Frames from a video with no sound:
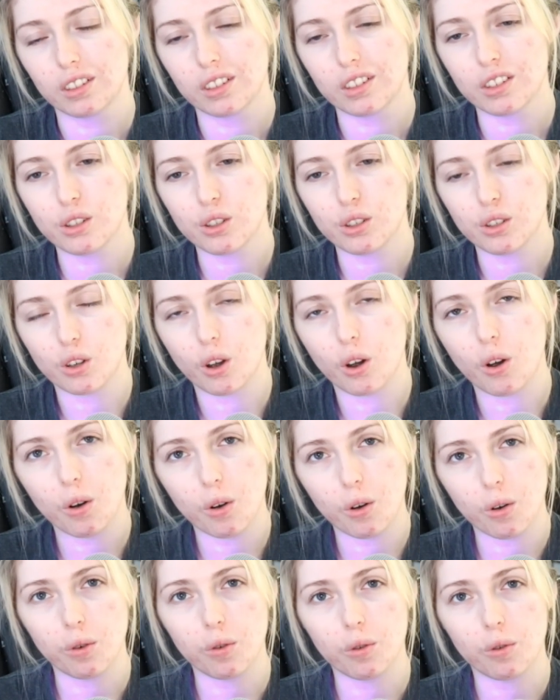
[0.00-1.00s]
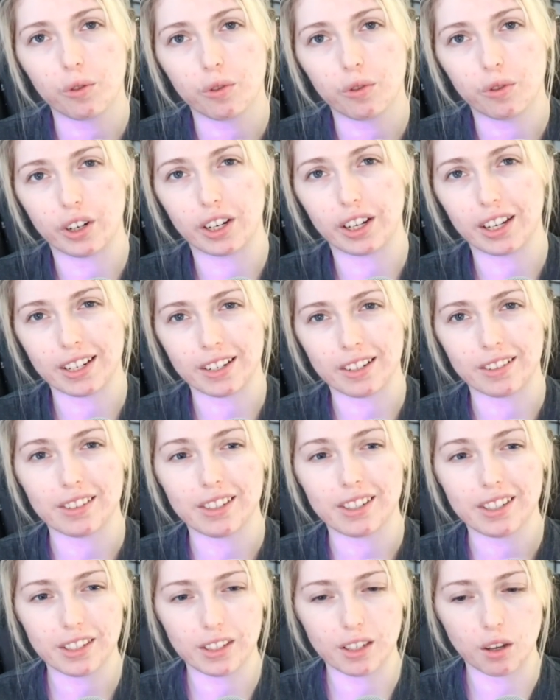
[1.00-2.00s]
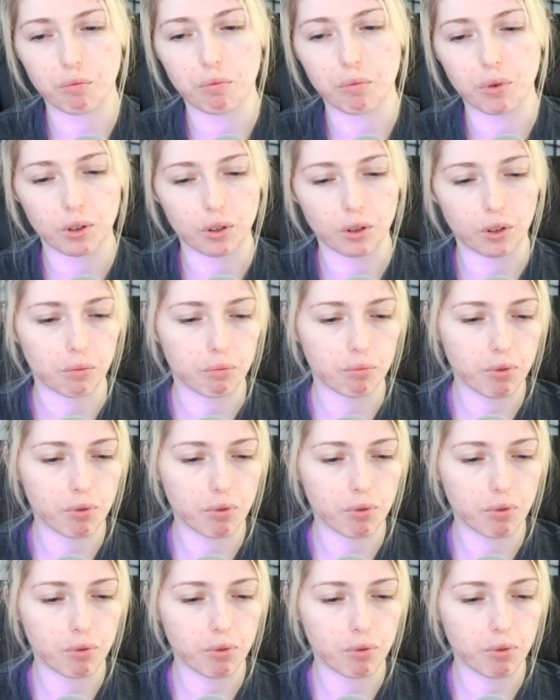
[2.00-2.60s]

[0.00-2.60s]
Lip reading: So freaking simple.